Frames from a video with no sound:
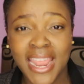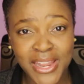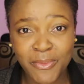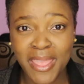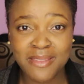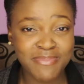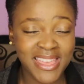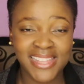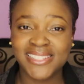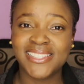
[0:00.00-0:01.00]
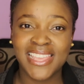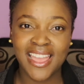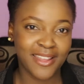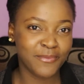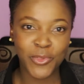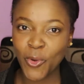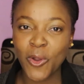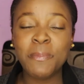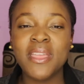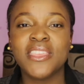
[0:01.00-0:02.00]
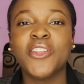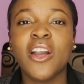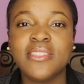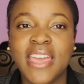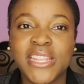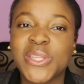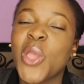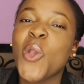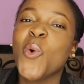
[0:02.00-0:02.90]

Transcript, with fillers: anyway but yeah your opinion on that